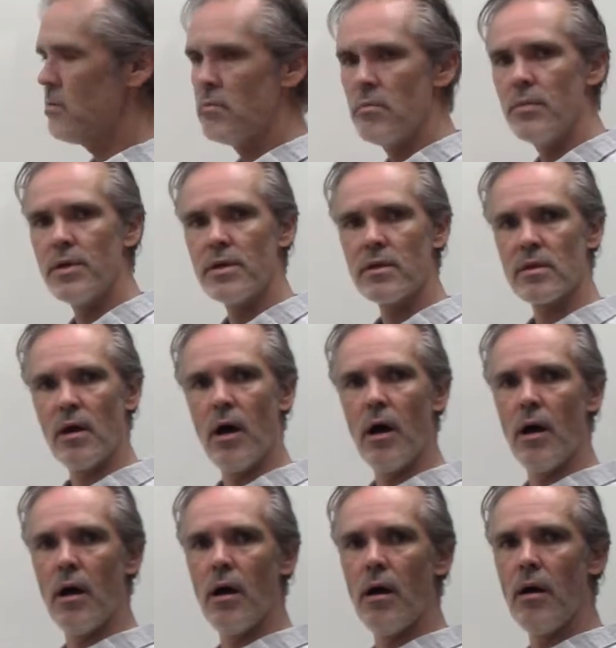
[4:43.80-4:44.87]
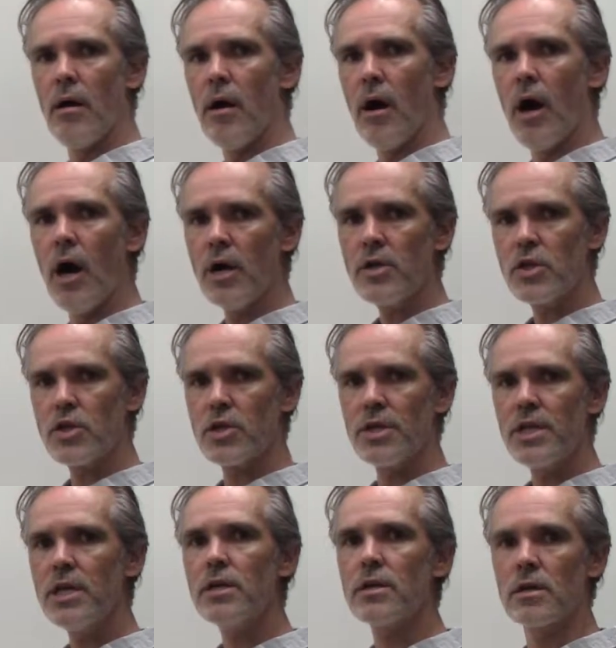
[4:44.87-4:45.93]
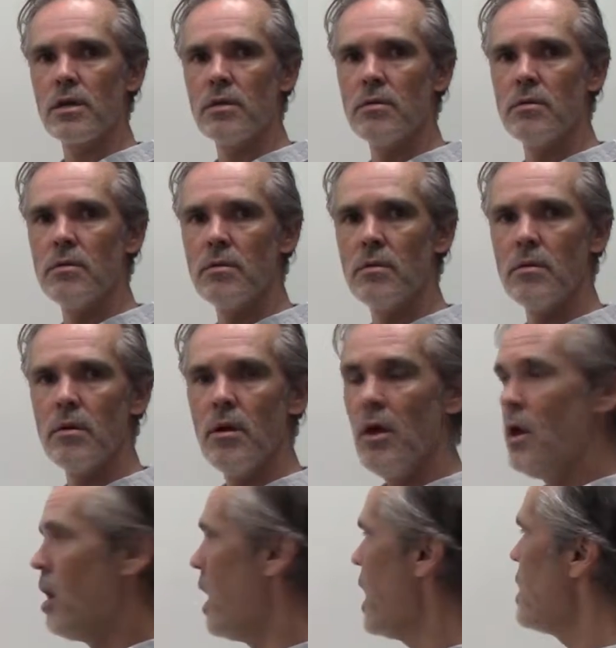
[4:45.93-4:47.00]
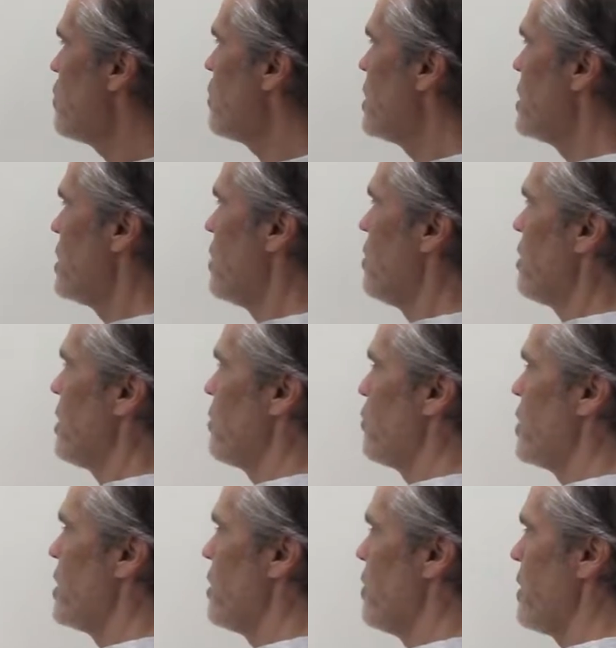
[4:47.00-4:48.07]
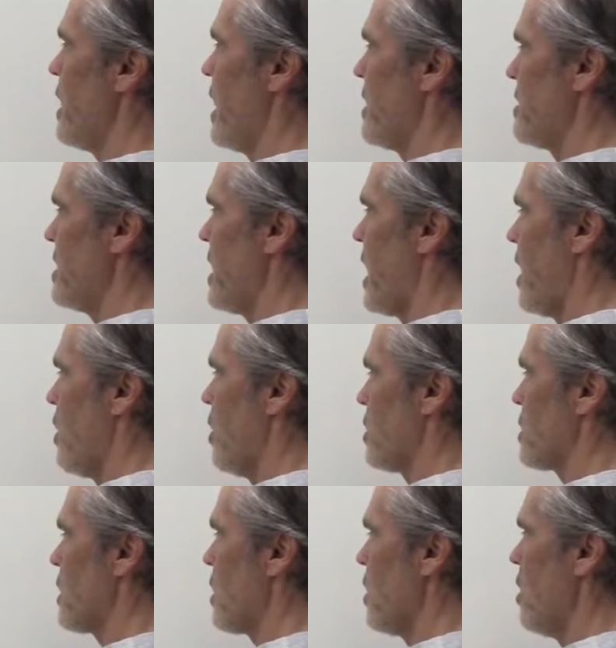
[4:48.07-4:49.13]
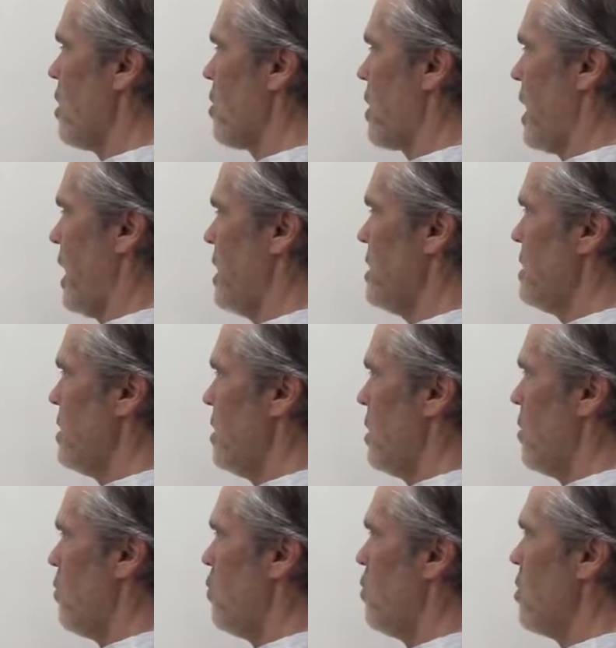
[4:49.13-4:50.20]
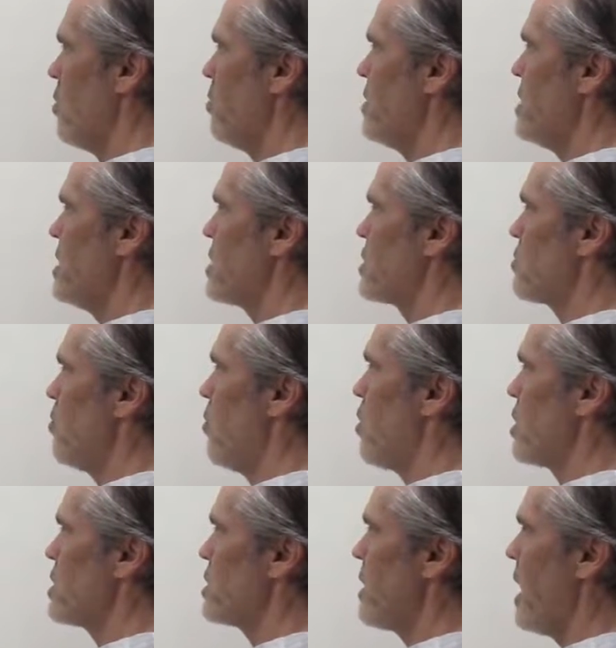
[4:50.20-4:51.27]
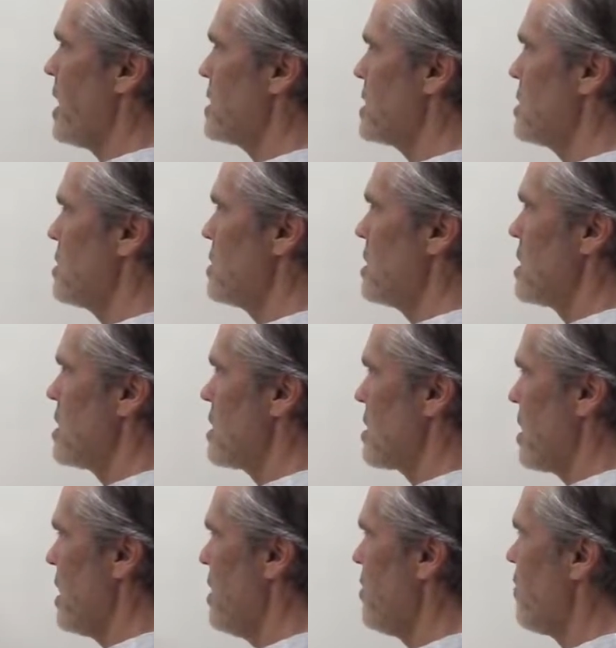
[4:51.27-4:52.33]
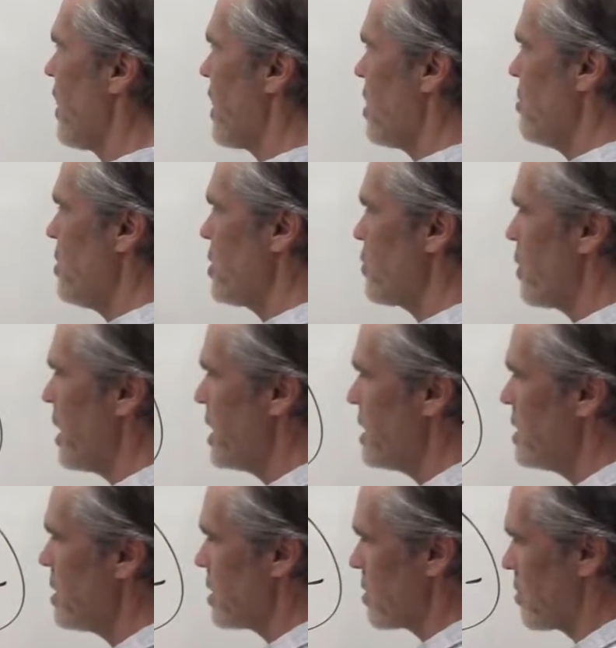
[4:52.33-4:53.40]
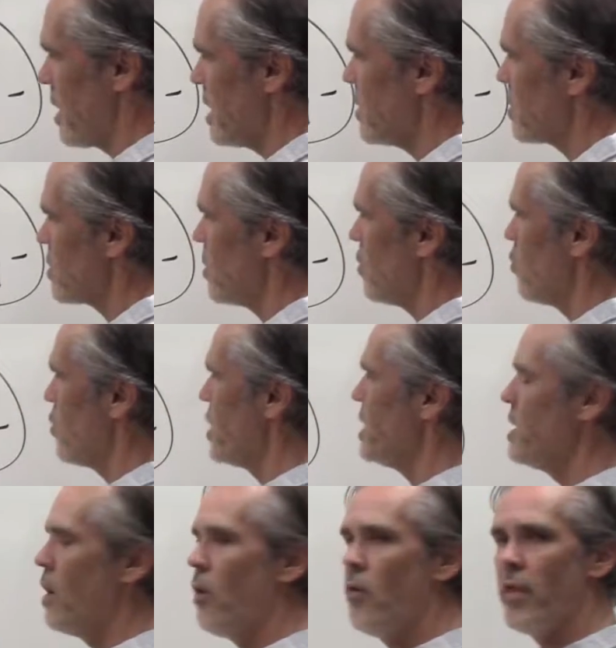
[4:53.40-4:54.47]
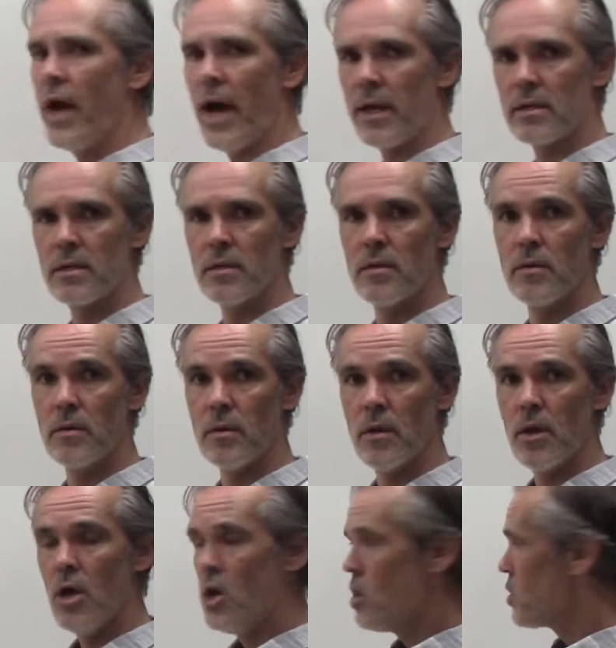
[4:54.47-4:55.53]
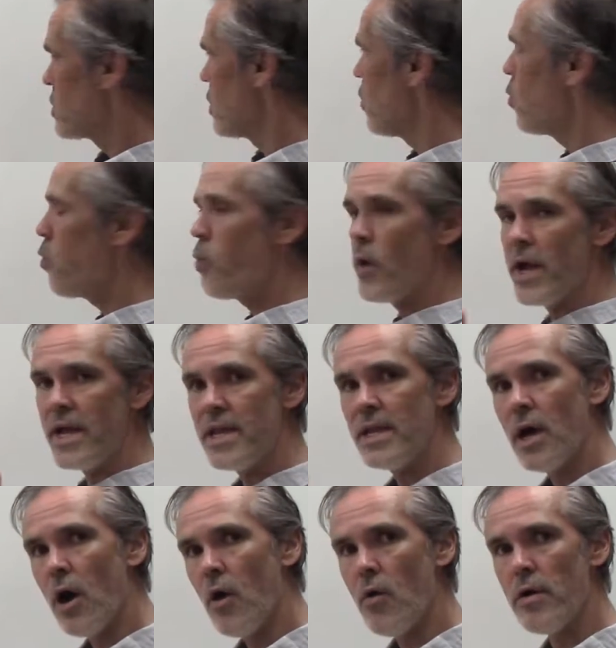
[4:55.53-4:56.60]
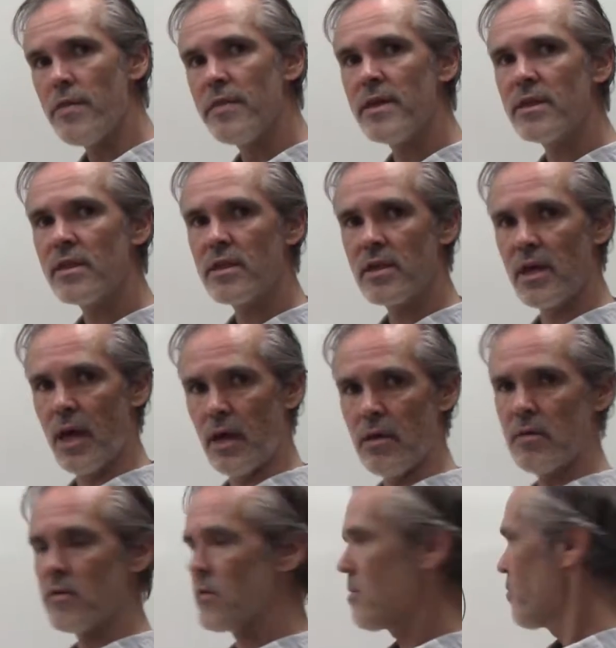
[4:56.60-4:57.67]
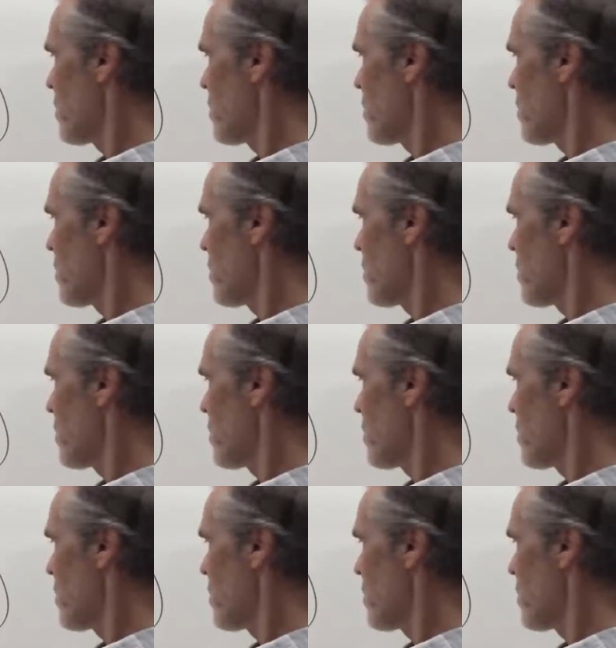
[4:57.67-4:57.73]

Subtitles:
this oxygen here. And we know that the ion chloride will be more attracted to this environment right here, right? So we know that. So we know in this case